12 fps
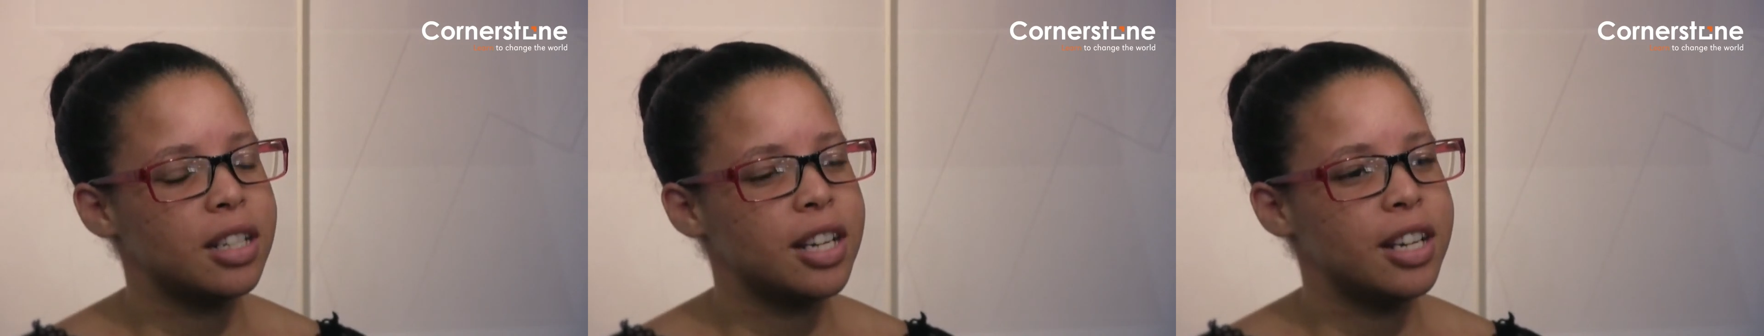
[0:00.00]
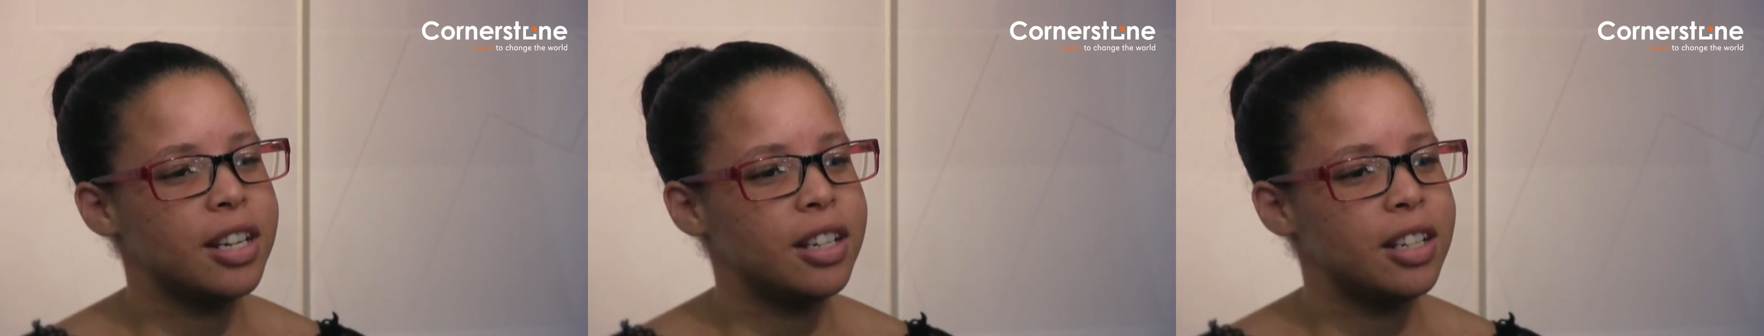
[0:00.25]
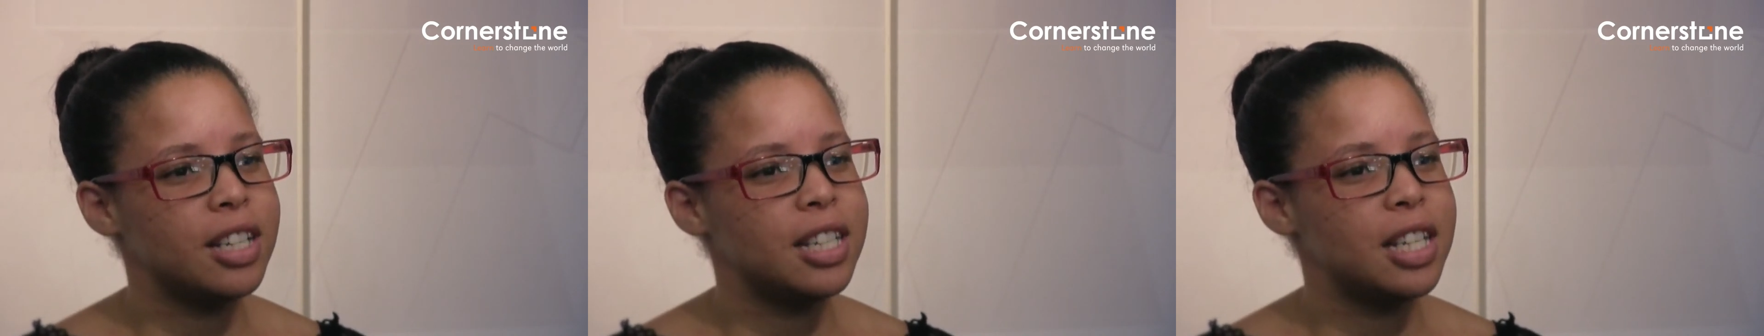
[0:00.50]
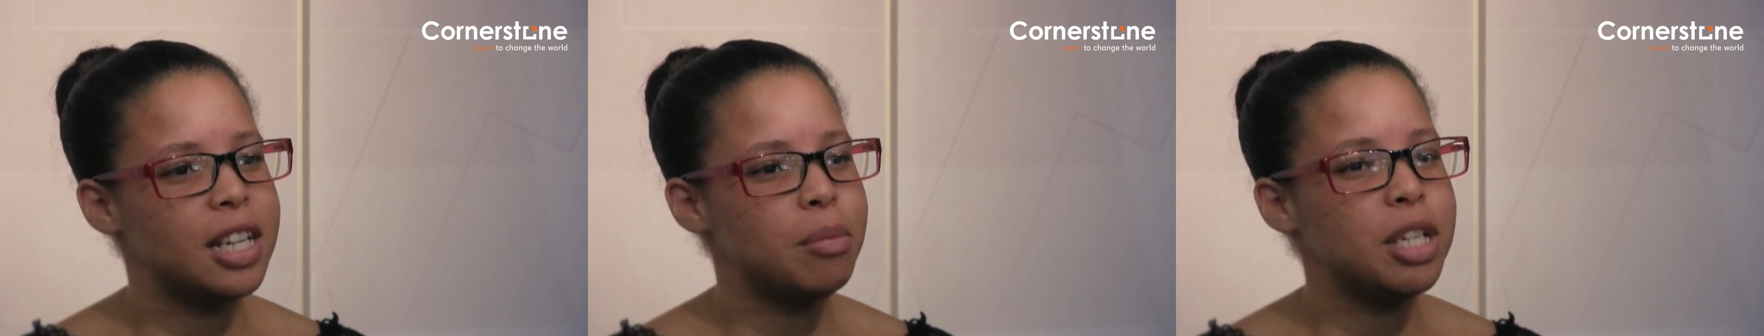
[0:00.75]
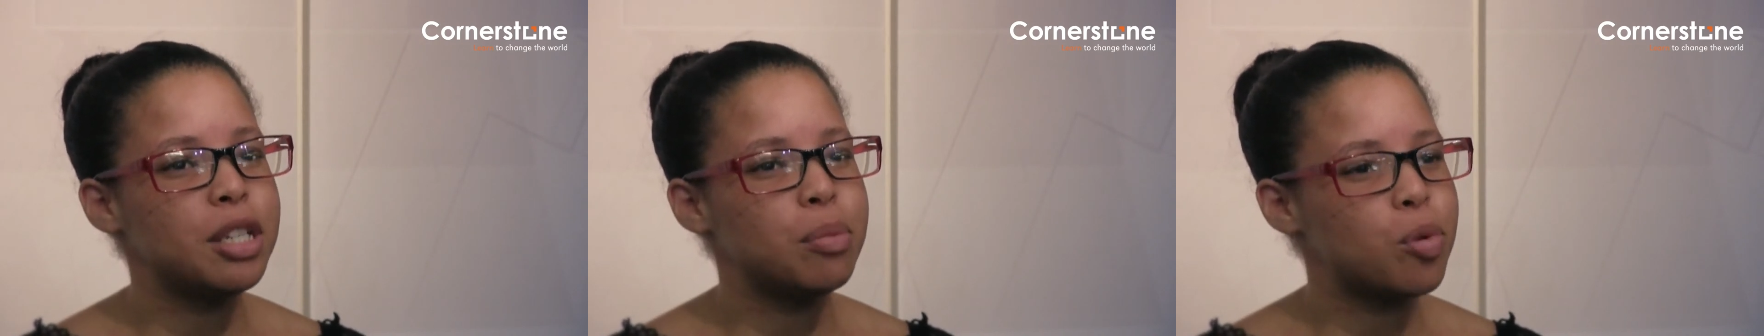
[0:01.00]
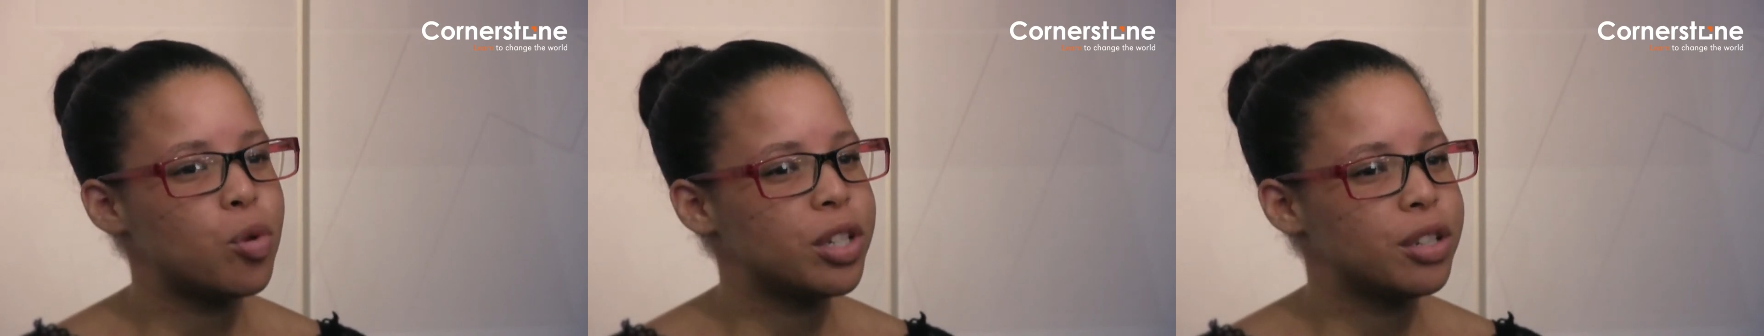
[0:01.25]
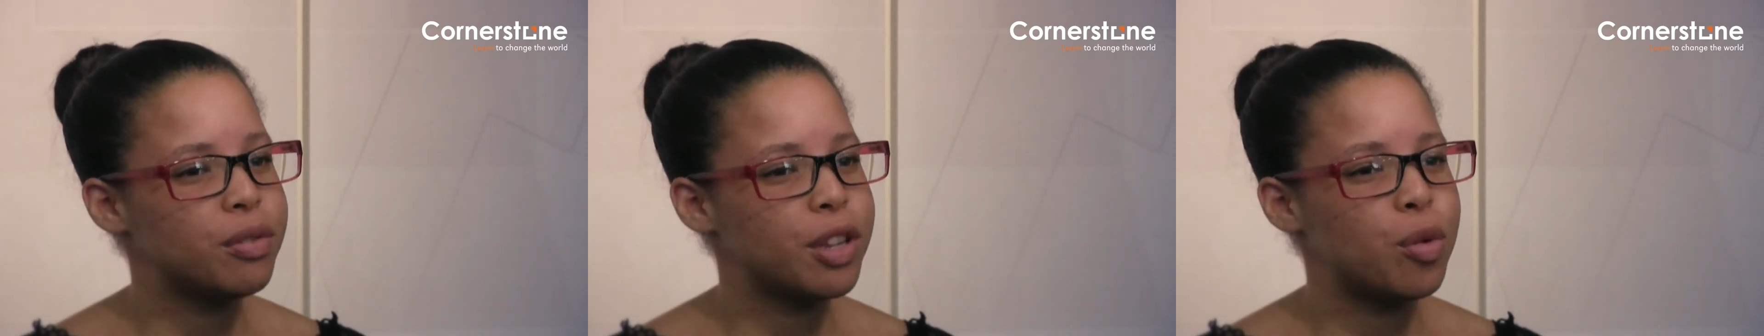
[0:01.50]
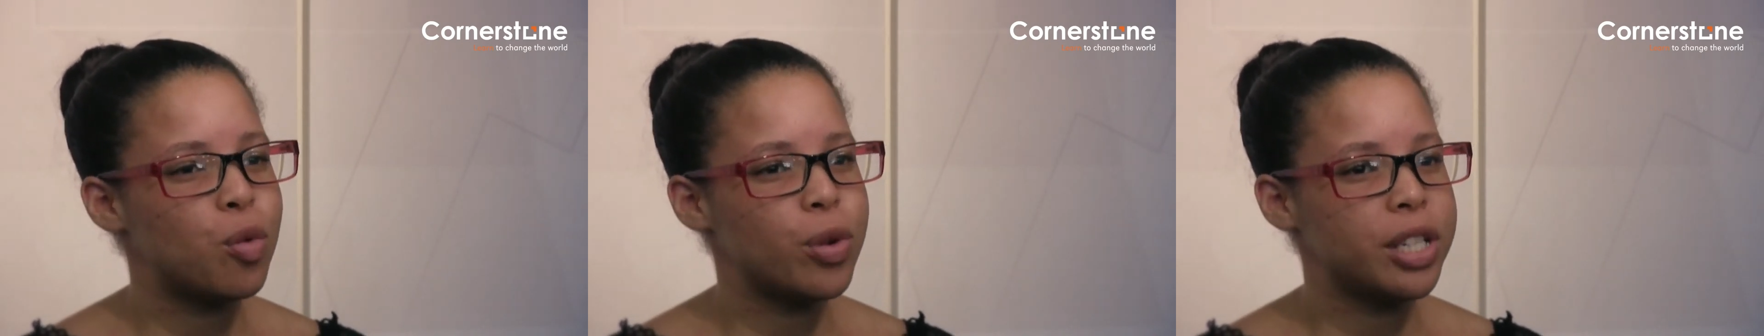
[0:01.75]
they extremely supportive.
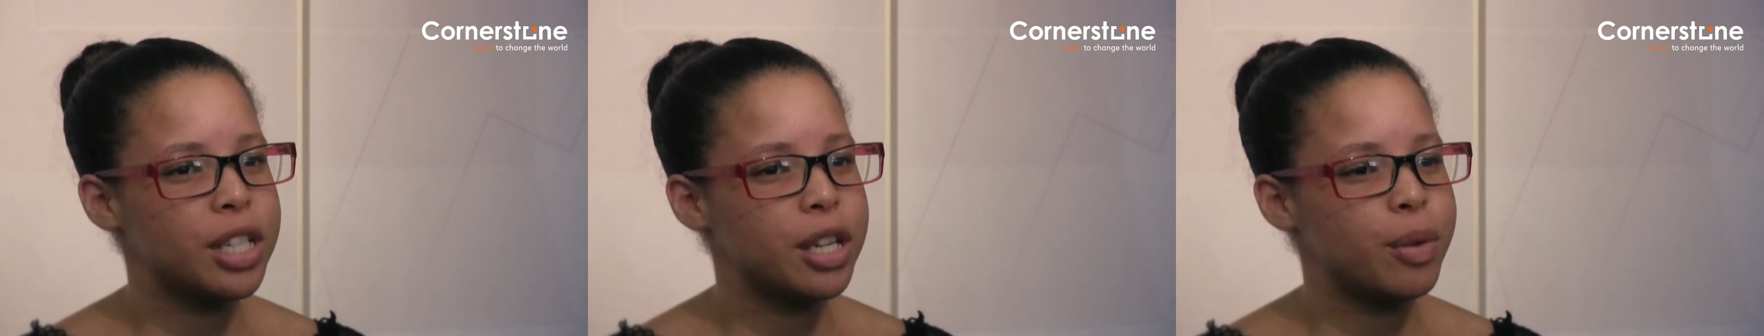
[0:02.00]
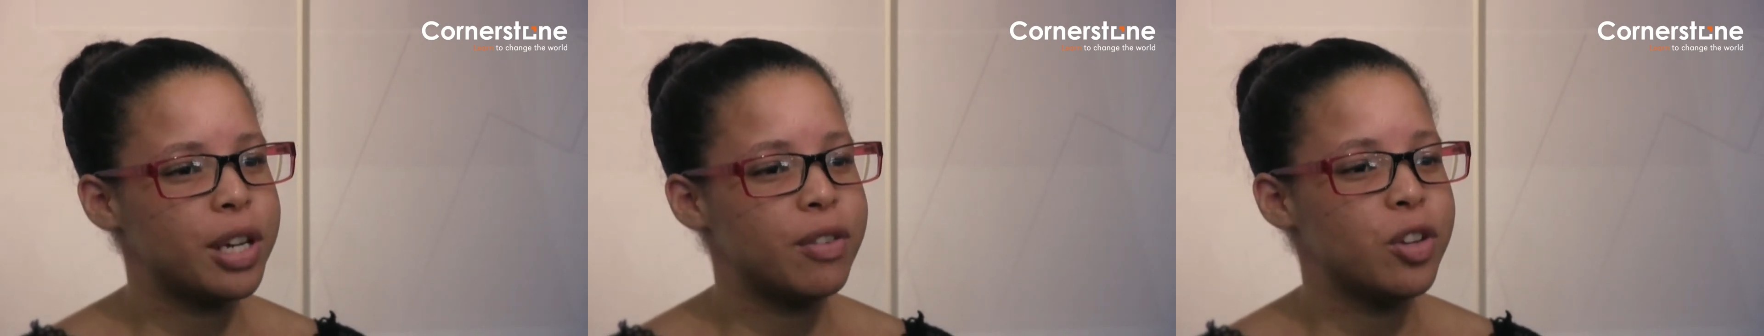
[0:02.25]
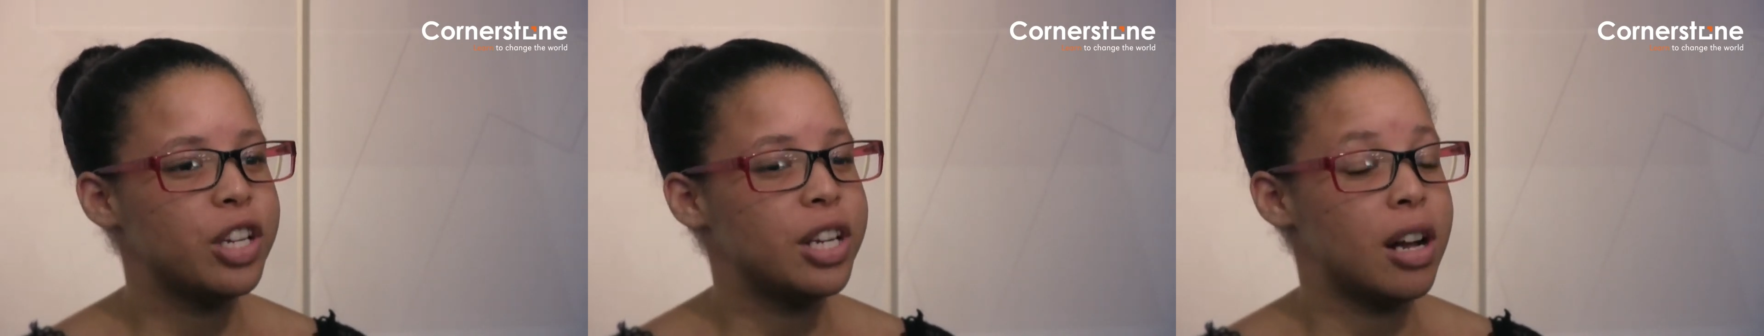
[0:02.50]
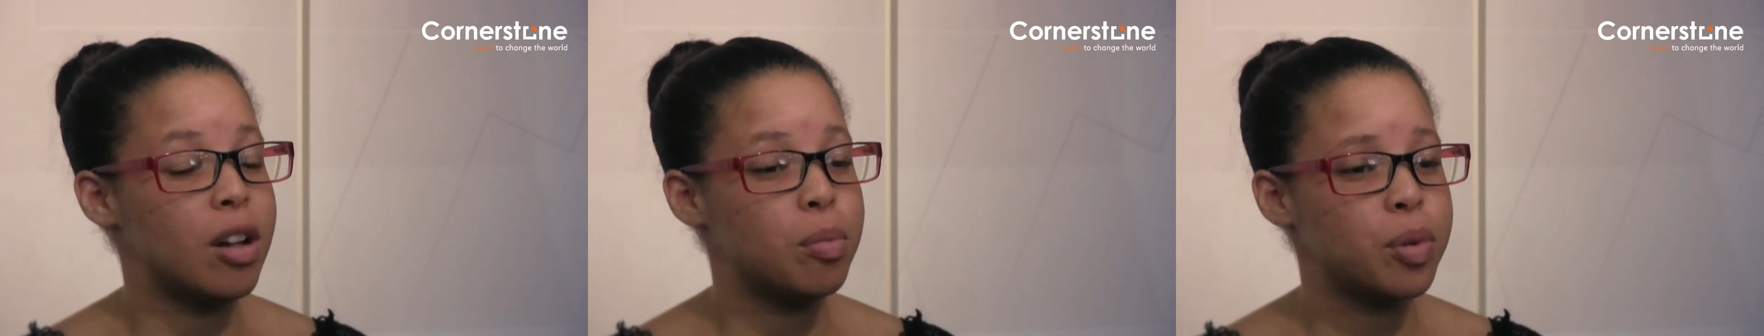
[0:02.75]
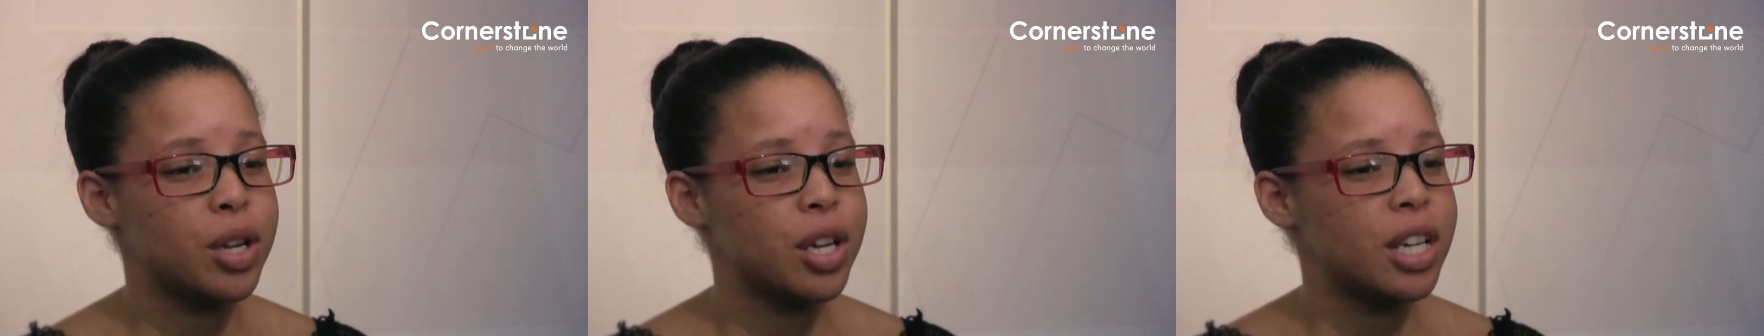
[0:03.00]
They're always there whenever you need help.